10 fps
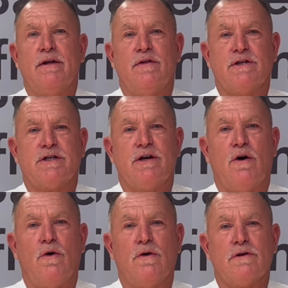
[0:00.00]
that's gonna
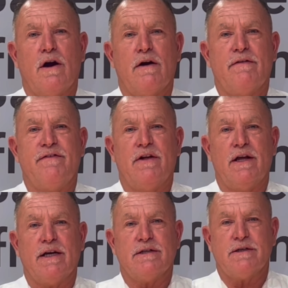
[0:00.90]
hold our
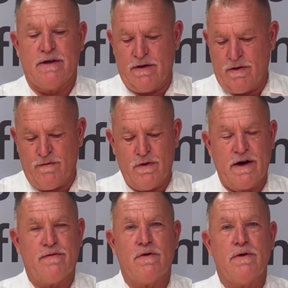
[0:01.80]
fillings of
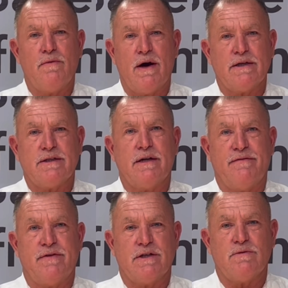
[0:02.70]
whatever we wanna stuff this